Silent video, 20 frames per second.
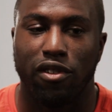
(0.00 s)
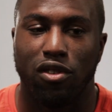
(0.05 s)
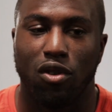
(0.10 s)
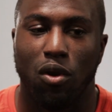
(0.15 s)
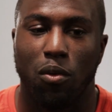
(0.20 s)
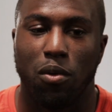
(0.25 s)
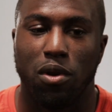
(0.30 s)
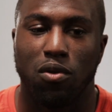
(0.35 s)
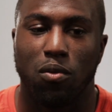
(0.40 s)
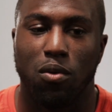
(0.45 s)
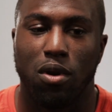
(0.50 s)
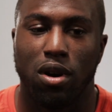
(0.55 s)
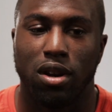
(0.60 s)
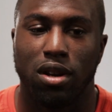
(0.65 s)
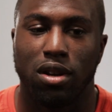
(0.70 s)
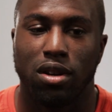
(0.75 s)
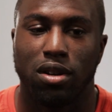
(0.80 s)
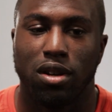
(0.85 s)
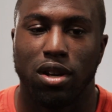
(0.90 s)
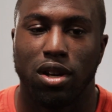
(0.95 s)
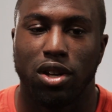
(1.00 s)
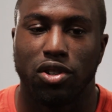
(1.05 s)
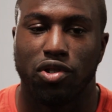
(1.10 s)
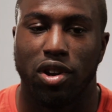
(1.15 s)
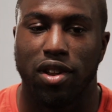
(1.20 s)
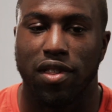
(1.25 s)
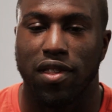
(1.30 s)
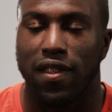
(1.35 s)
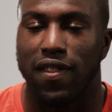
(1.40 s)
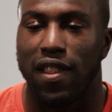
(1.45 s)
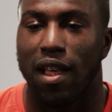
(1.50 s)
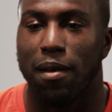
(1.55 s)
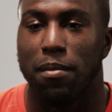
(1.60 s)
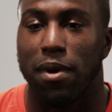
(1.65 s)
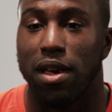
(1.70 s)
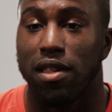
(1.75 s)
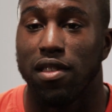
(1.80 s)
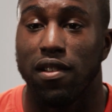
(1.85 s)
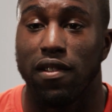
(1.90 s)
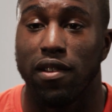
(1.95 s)
just always want to try to send that
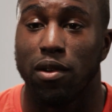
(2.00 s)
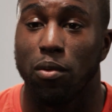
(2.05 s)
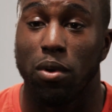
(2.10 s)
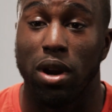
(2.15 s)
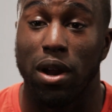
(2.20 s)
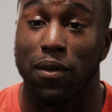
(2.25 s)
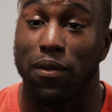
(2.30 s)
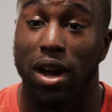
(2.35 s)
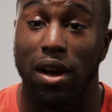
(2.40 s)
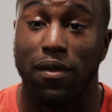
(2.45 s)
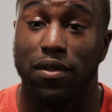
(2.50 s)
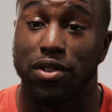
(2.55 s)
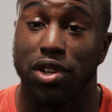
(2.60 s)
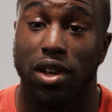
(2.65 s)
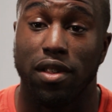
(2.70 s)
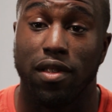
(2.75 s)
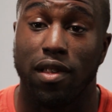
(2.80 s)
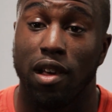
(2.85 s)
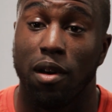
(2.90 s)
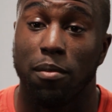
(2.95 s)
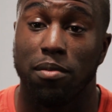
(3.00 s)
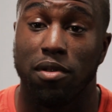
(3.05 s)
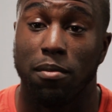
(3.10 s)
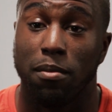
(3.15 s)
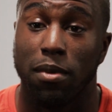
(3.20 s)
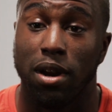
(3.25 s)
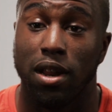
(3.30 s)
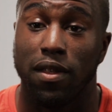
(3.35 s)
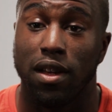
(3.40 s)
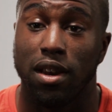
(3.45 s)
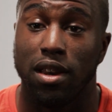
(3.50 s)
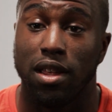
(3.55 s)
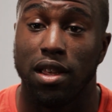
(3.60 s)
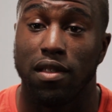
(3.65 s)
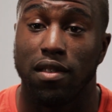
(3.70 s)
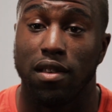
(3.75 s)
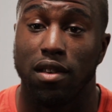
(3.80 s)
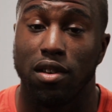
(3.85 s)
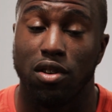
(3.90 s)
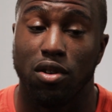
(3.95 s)
message and whenever I have a chance to help somebody that needs
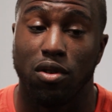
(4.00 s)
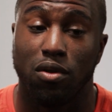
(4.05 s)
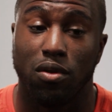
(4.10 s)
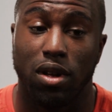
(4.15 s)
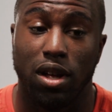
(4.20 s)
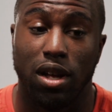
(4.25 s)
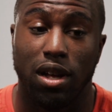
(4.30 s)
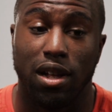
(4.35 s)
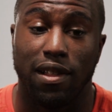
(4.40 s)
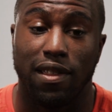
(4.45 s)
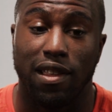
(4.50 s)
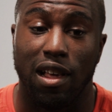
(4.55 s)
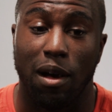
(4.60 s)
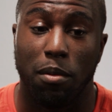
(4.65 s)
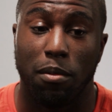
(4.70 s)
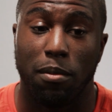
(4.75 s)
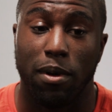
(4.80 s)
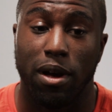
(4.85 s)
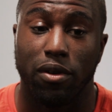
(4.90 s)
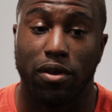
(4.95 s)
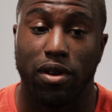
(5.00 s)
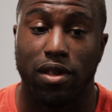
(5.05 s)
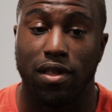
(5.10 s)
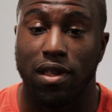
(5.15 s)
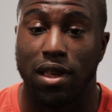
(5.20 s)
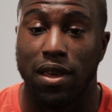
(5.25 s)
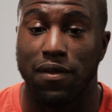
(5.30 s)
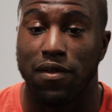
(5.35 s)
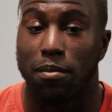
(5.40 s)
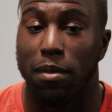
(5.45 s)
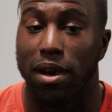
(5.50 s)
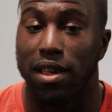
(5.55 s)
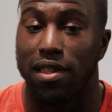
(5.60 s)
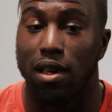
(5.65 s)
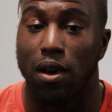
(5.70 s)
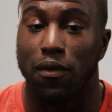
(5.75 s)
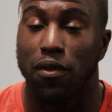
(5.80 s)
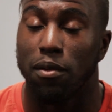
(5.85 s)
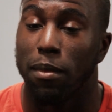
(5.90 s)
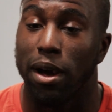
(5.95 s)
it, you know, to help them out. Because even
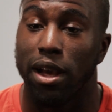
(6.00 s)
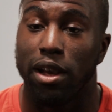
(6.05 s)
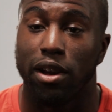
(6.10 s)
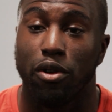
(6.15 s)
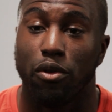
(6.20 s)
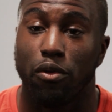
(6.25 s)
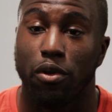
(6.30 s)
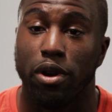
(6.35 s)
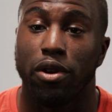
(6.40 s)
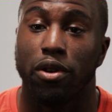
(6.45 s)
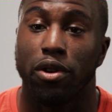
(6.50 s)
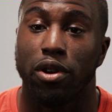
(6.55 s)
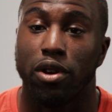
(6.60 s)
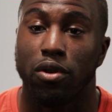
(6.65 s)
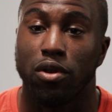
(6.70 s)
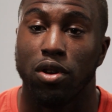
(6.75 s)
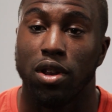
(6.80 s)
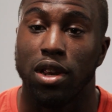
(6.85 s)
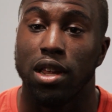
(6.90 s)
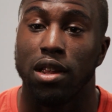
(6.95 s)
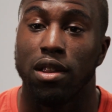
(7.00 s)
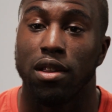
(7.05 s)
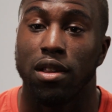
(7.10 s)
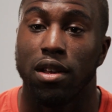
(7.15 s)
myself in my career, you know, you need